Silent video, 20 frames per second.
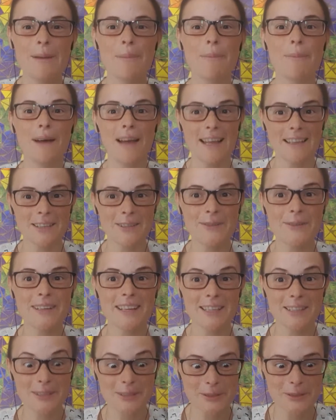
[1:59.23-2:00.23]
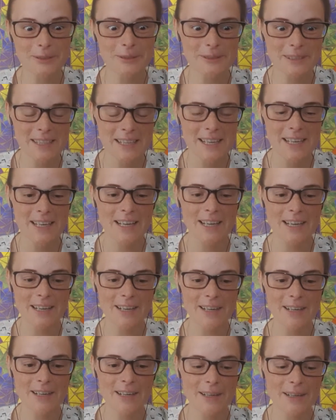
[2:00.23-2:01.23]
bad you can do.
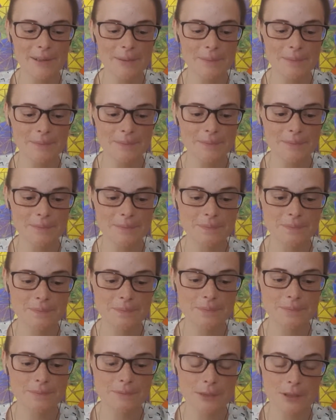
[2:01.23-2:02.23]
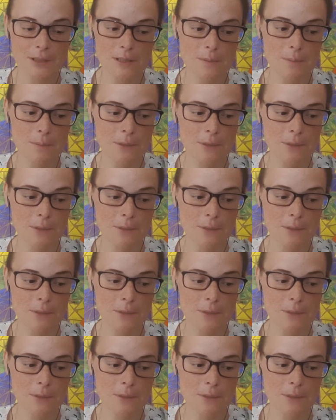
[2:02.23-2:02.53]
But